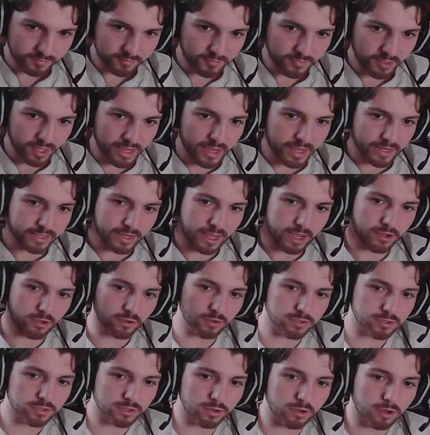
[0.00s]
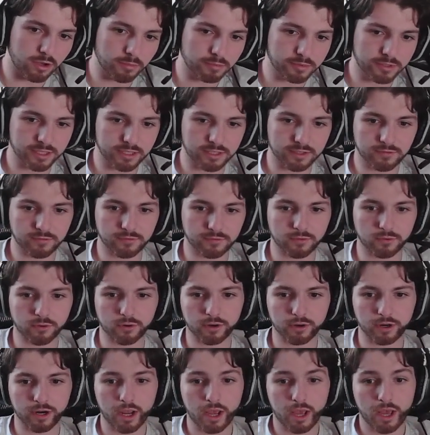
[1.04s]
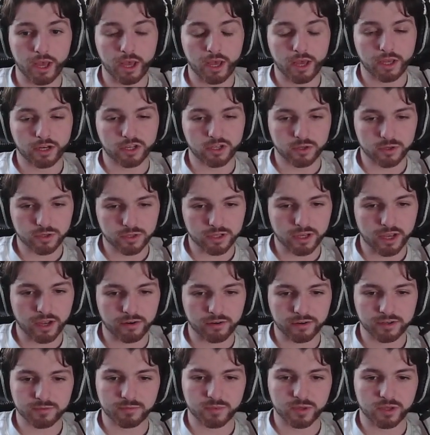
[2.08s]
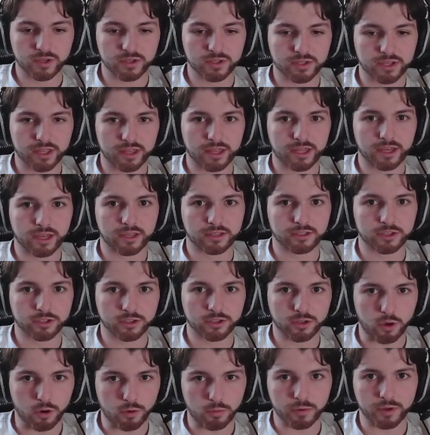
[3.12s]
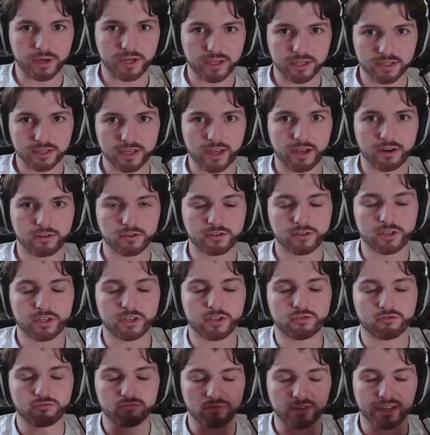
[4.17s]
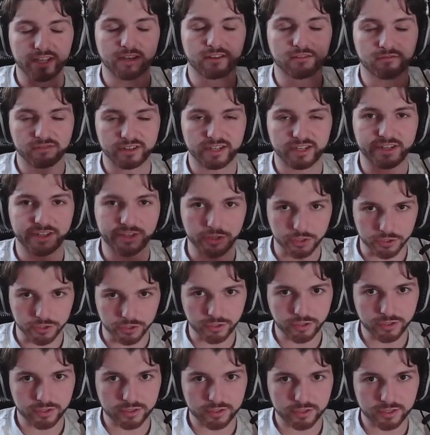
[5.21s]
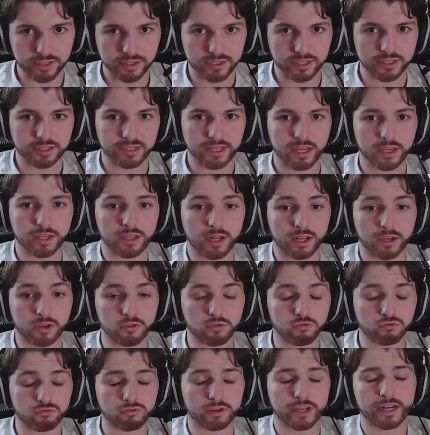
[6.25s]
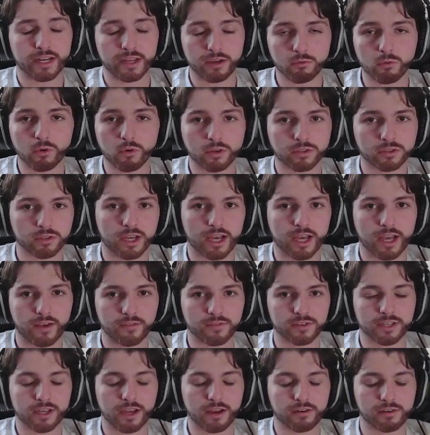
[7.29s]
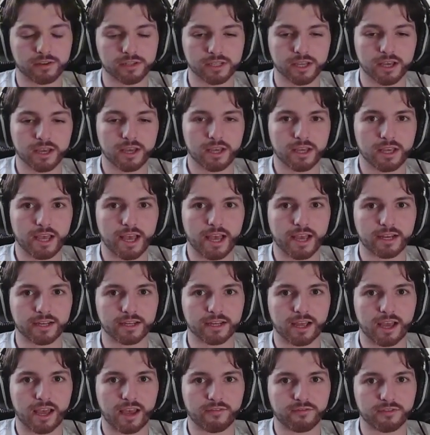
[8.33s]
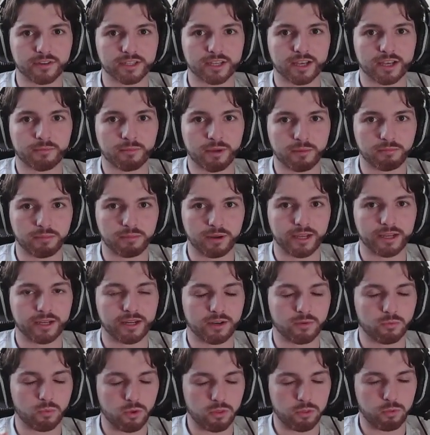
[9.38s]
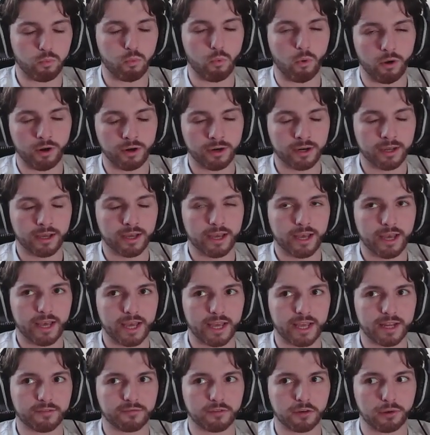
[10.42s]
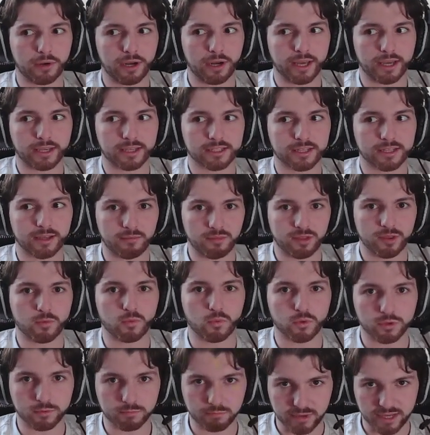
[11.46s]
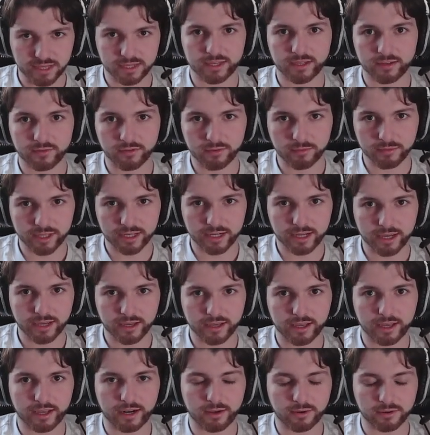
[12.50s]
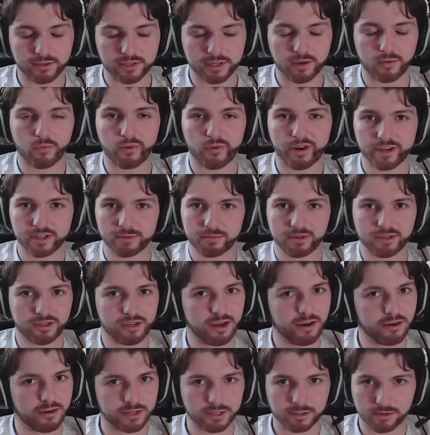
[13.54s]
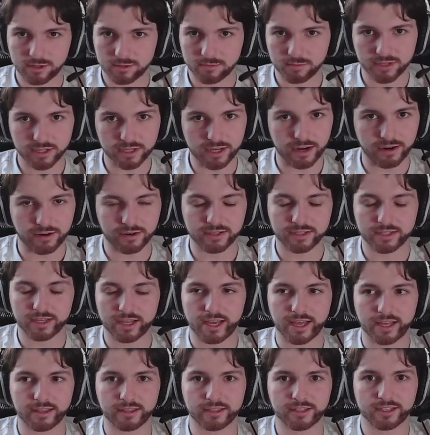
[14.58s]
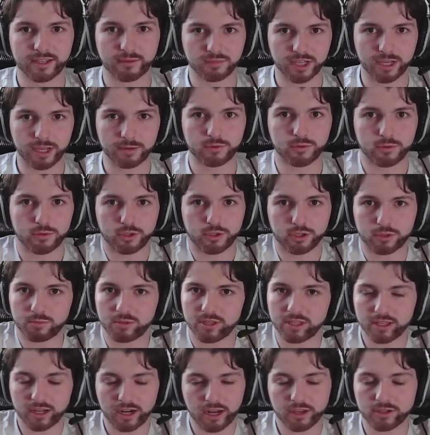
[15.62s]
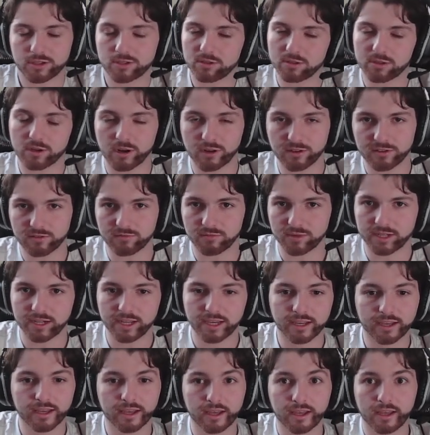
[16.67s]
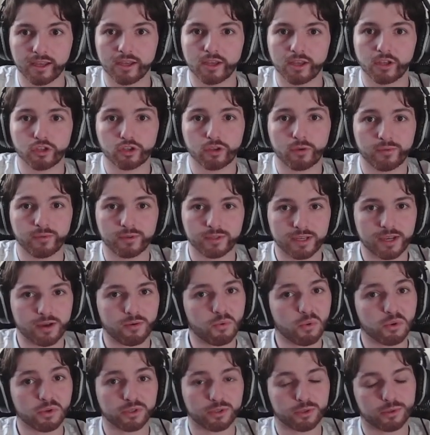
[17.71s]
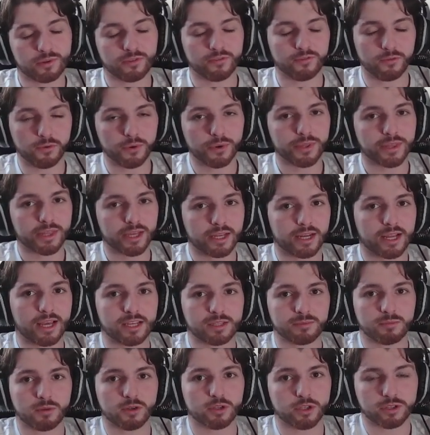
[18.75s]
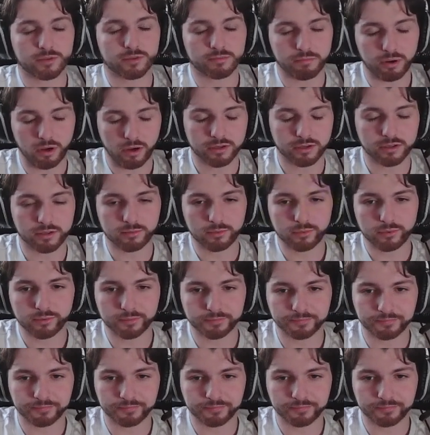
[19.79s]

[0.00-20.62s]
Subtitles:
And I also opted for two Cyrus because I think just opening Cyrus is really good in this deck. Like you really want to have Cyrus, and every time I played it with one, it felt like something was missing from the deck, and I was like, "Where's my Cyrus? Where's my Cyrus?" And sometimes it would just be in the last two cards of my deck. So obviously, I want to avoid that as much as possible.